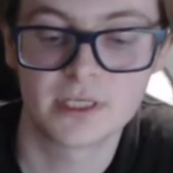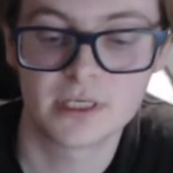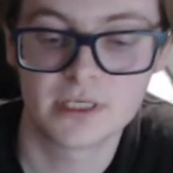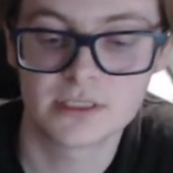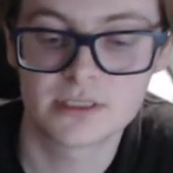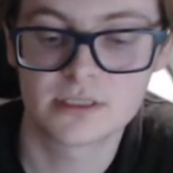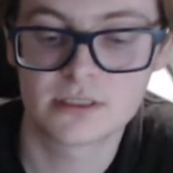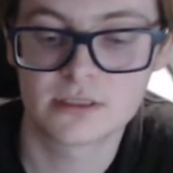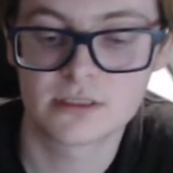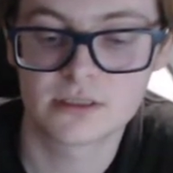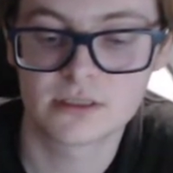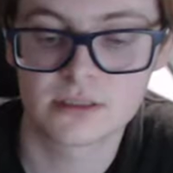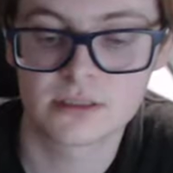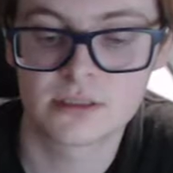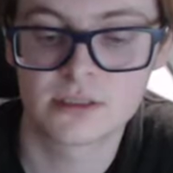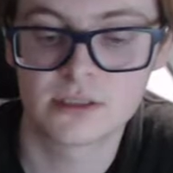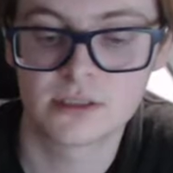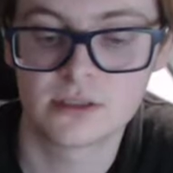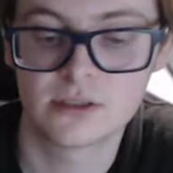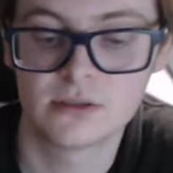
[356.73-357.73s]
It does
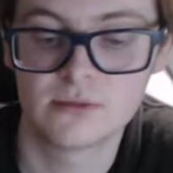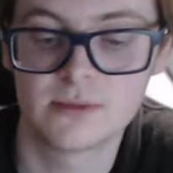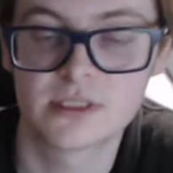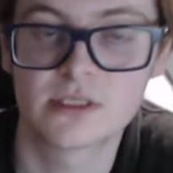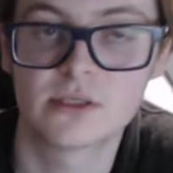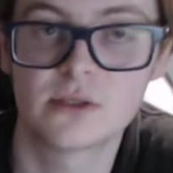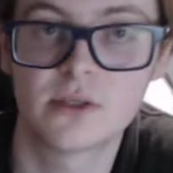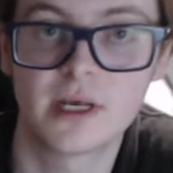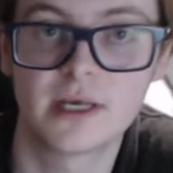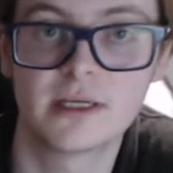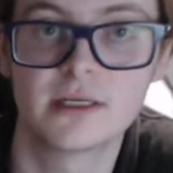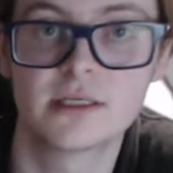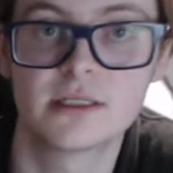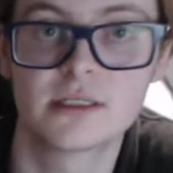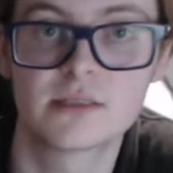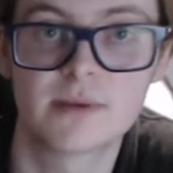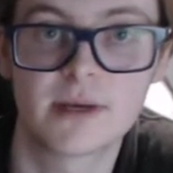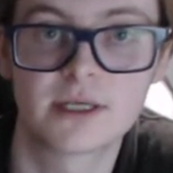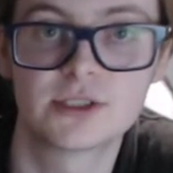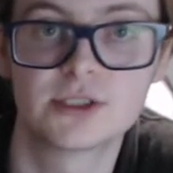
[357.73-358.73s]
still misalign in
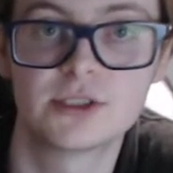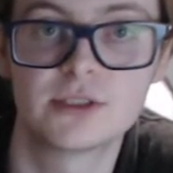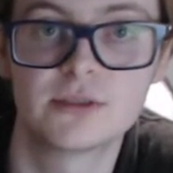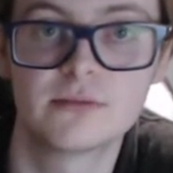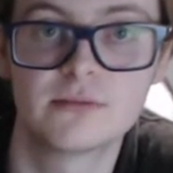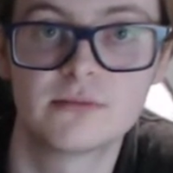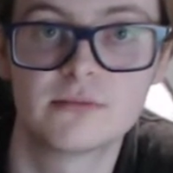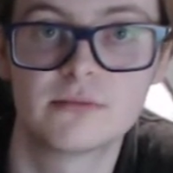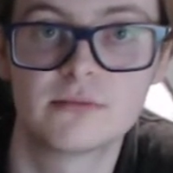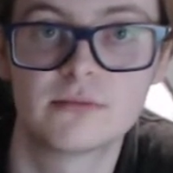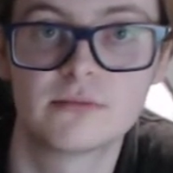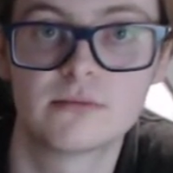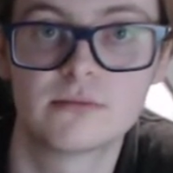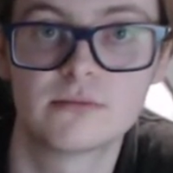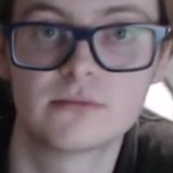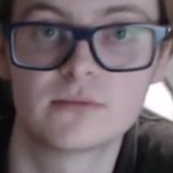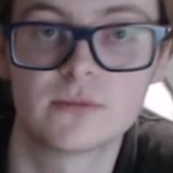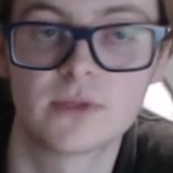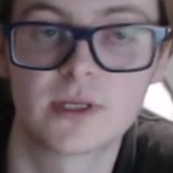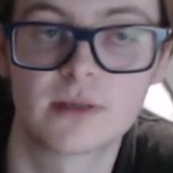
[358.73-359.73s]
inspection,
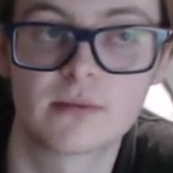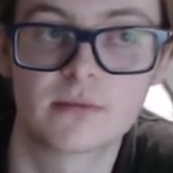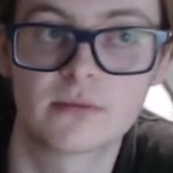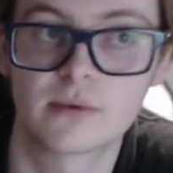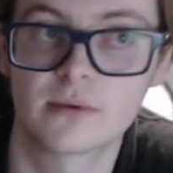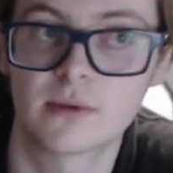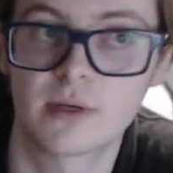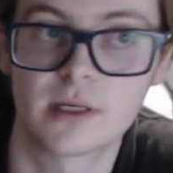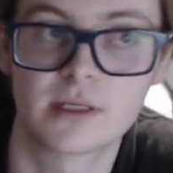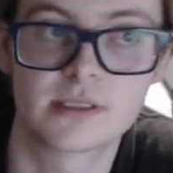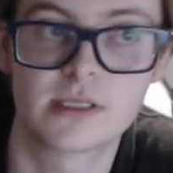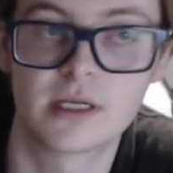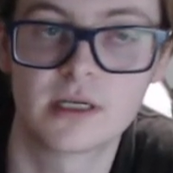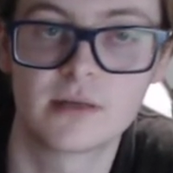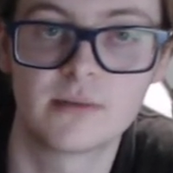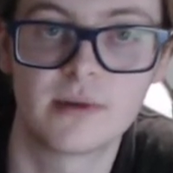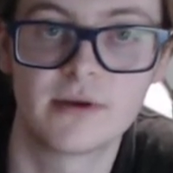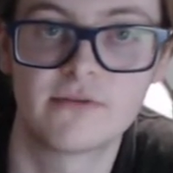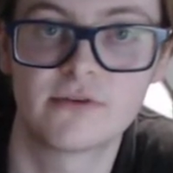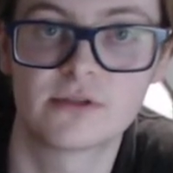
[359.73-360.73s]
like I said
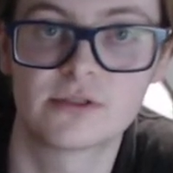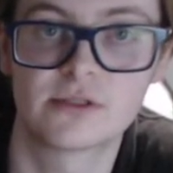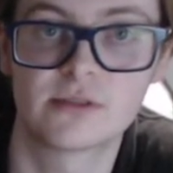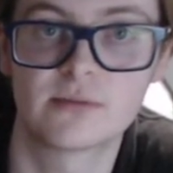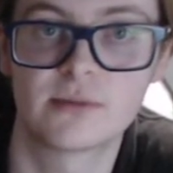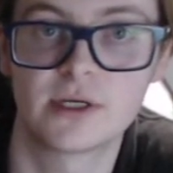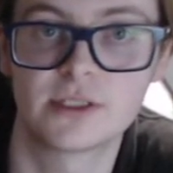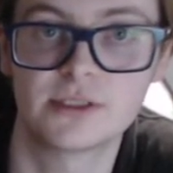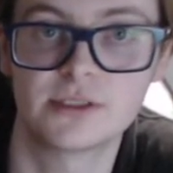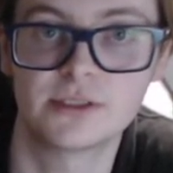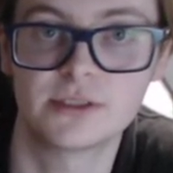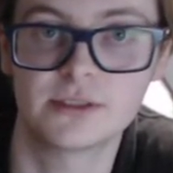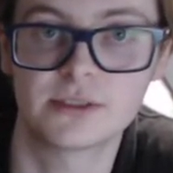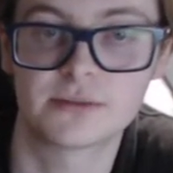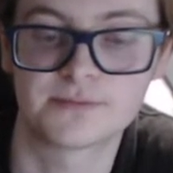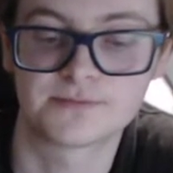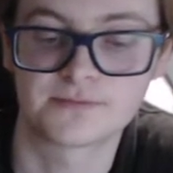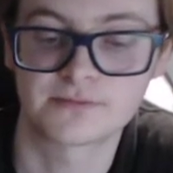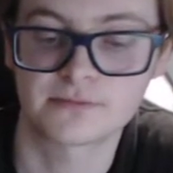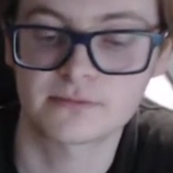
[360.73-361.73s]
in my first impressions,
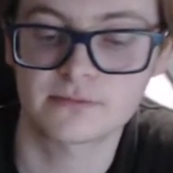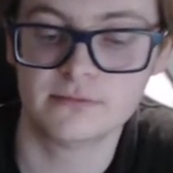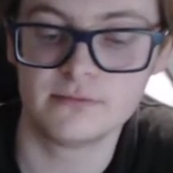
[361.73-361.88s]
